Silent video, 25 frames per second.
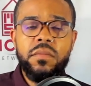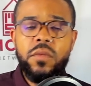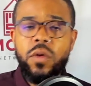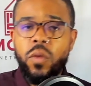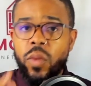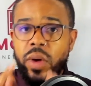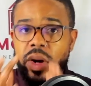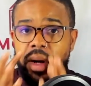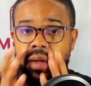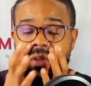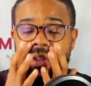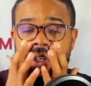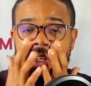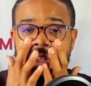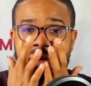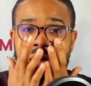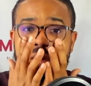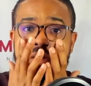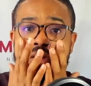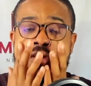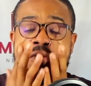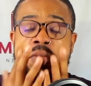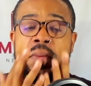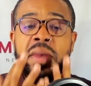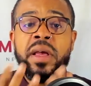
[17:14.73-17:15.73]
What else are you
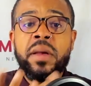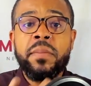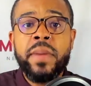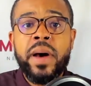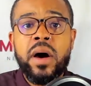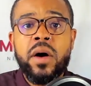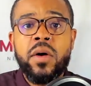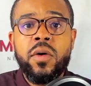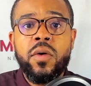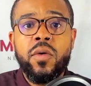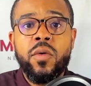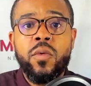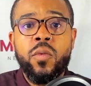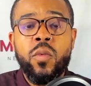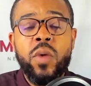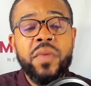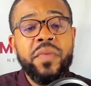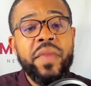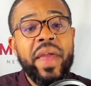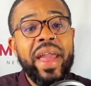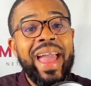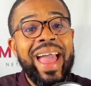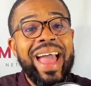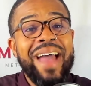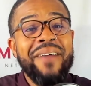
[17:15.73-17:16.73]
supposed to speak about when
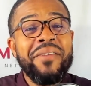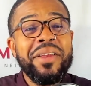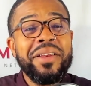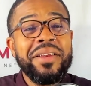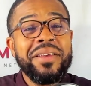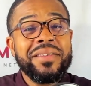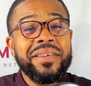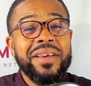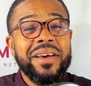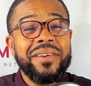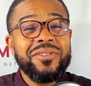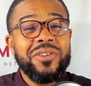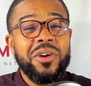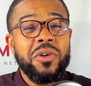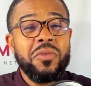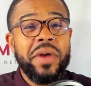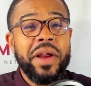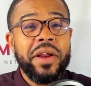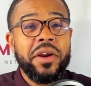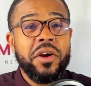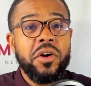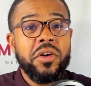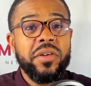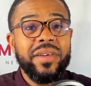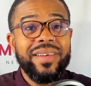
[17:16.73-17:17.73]
they haven't discussed her
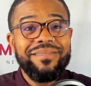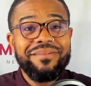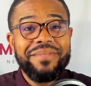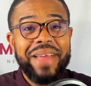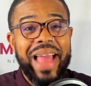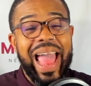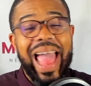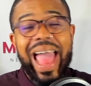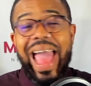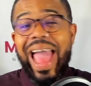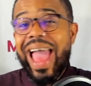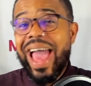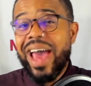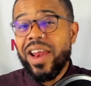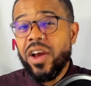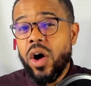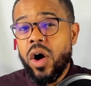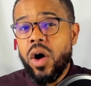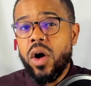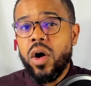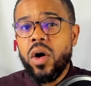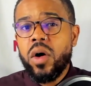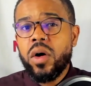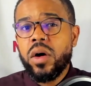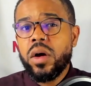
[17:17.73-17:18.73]
record at
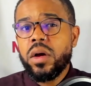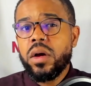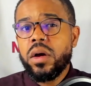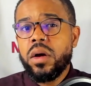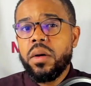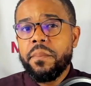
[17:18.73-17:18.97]
all?